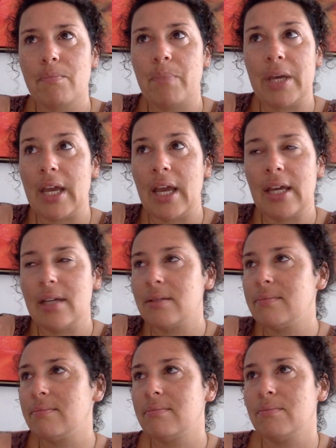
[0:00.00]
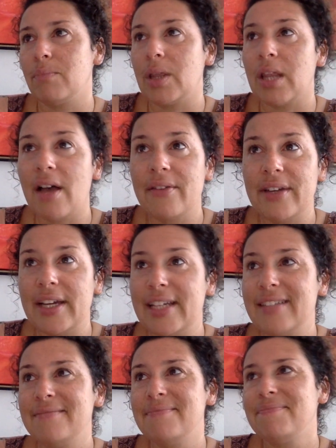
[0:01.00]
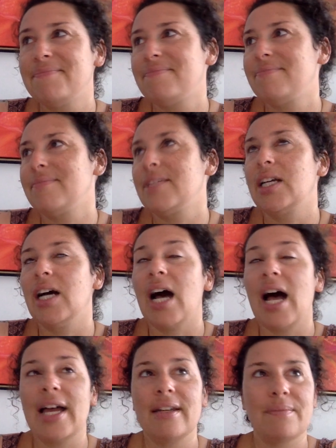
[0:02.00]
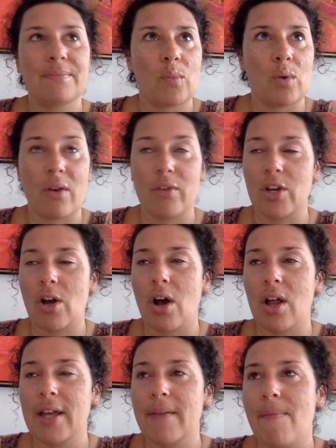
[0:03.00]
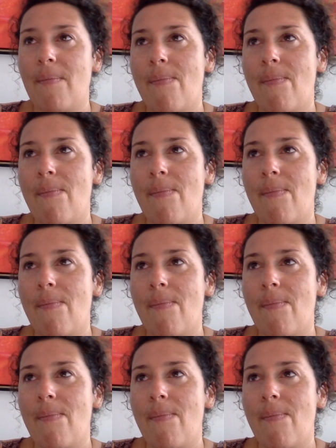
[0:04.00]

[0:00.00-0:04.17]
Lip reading: being, beloved, God, whatever you call it.